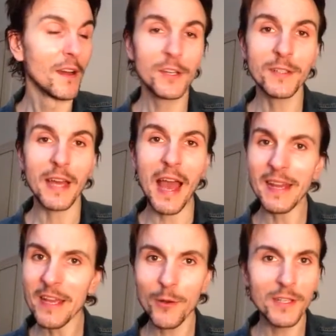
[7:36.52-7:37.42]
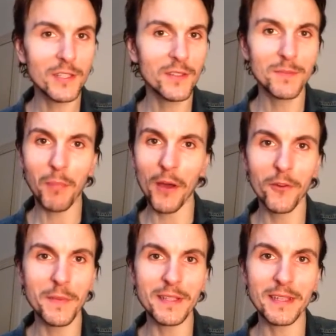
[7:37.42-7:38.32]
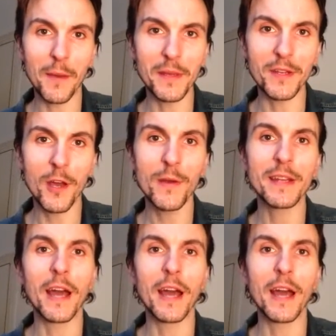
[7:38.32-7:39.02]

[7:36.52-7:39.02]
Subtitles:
Good. Any questions? By all means, let me know.